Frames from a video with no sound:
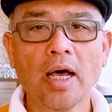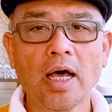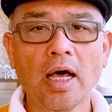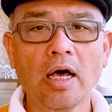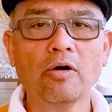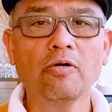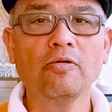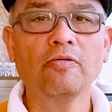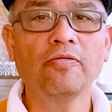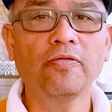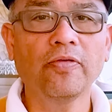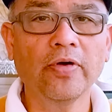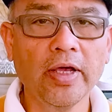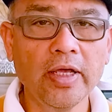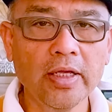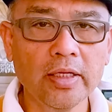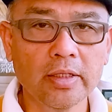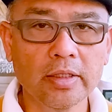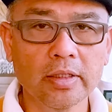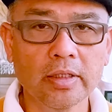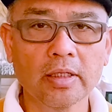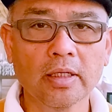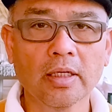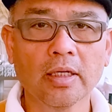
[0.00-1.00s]
our
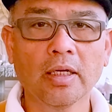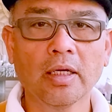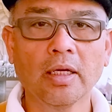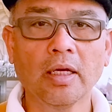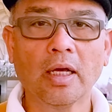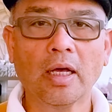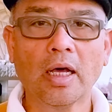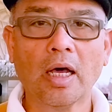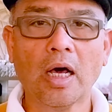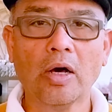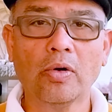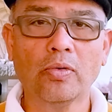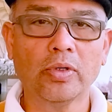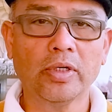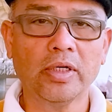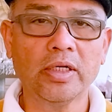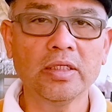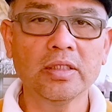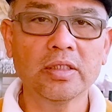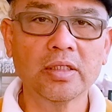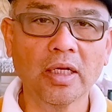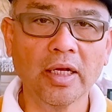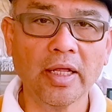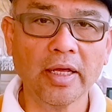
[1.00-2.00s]
faith, our
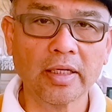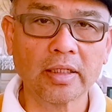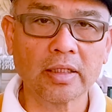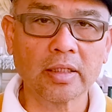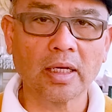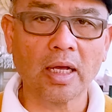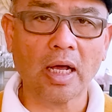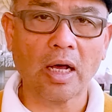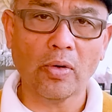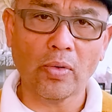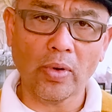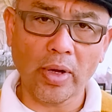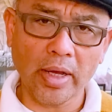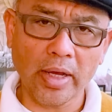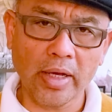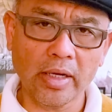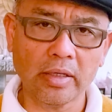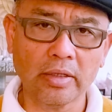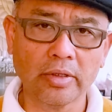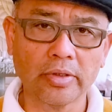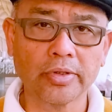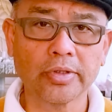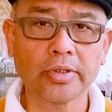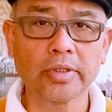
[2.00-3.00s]
intellect, our
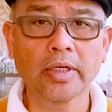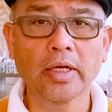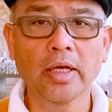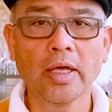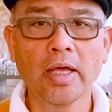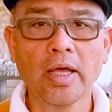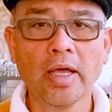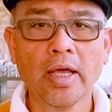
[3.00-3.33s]
health,